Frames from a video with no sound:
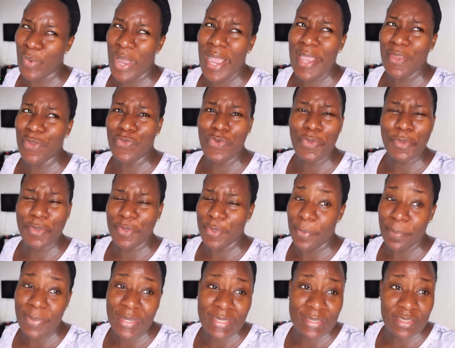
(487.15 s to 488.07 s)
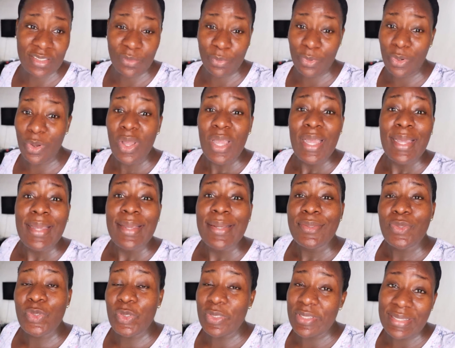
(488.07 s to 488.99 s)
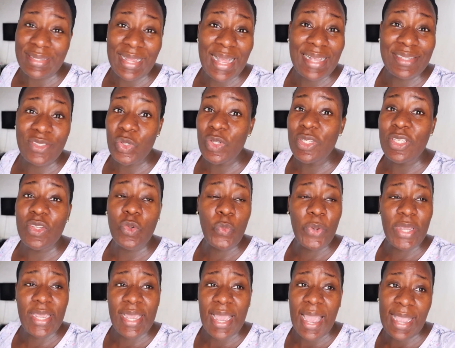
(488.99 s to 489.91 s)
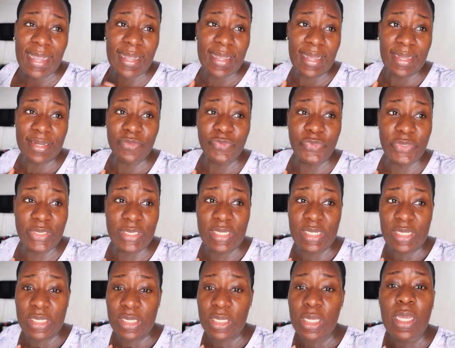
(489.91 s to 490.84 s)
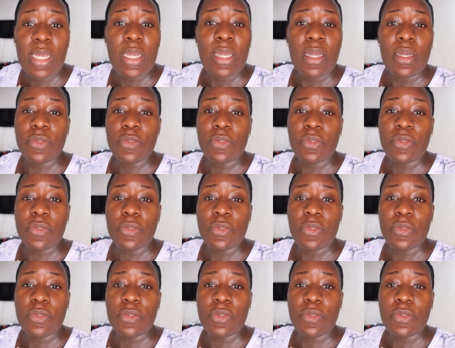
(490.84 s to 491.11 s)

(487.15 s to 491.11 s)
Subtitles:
Why are you folding your panties? But that's the only way I can really,